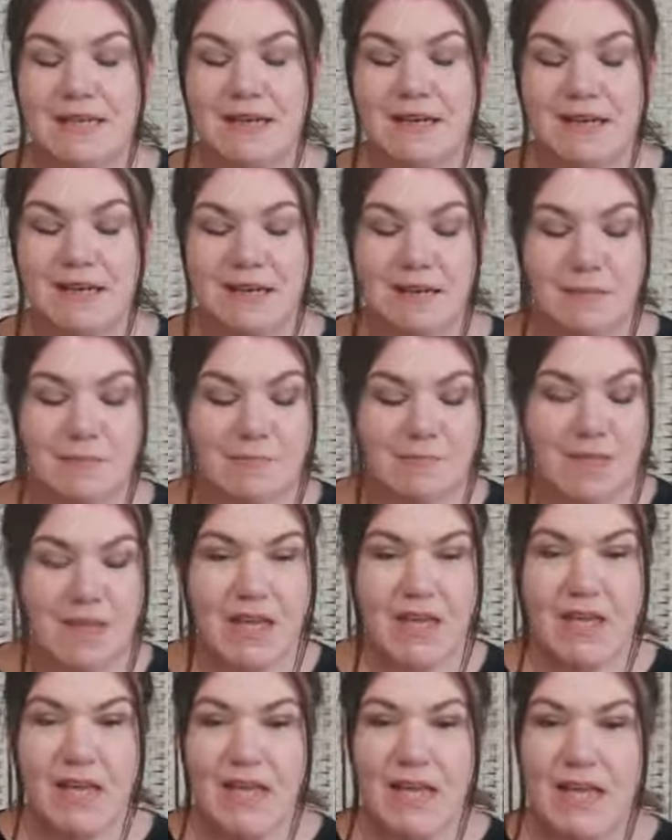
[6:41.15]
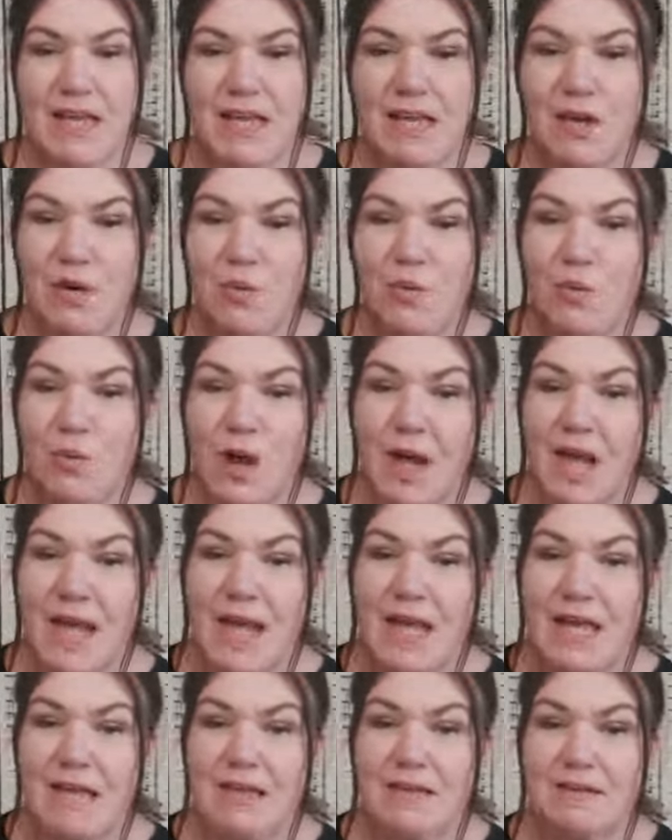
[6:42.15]
in a
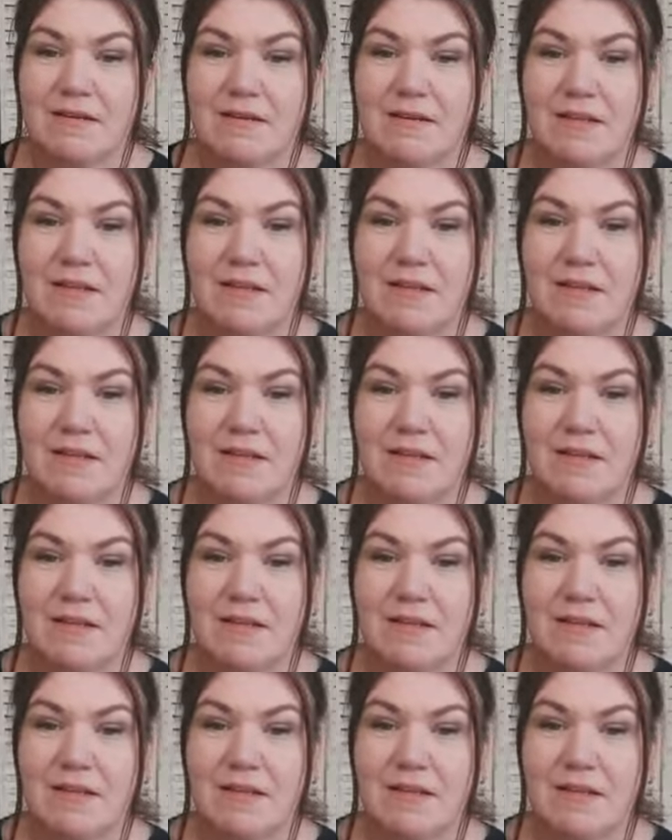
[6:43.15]
way